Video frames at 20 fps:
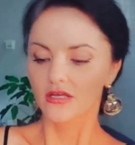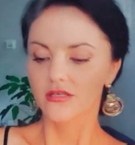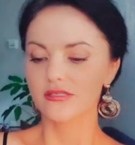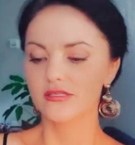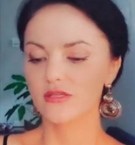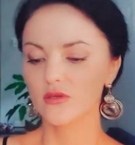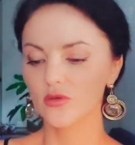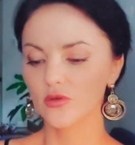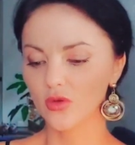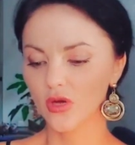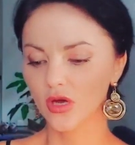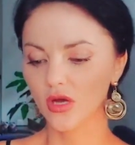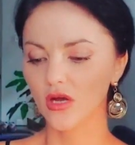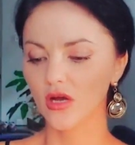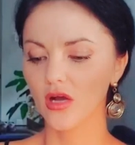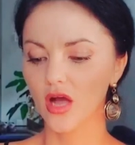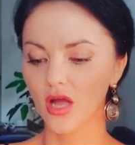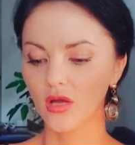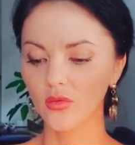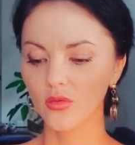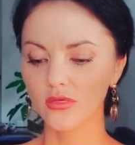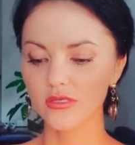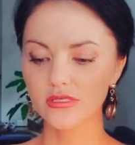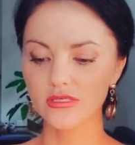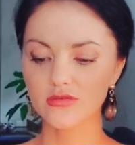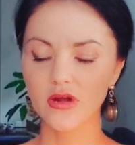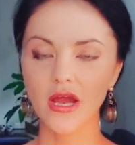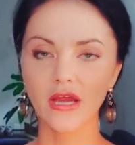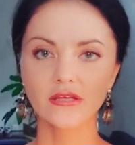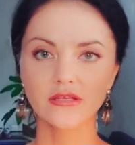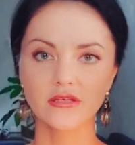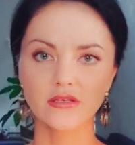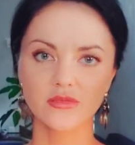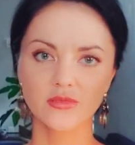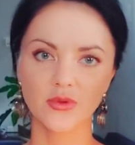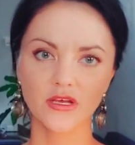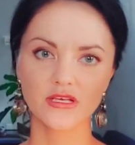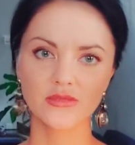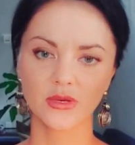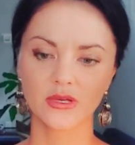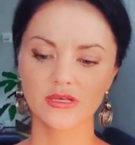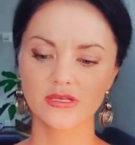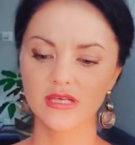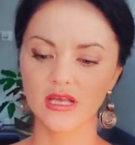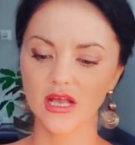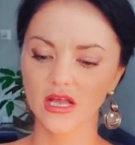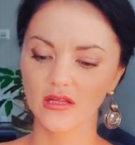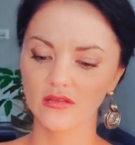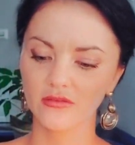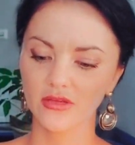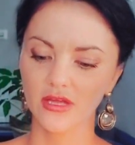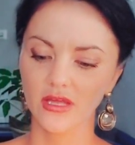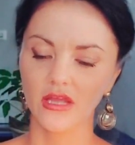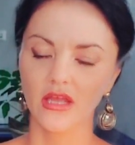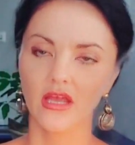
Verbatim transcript: So I was trying to express myself,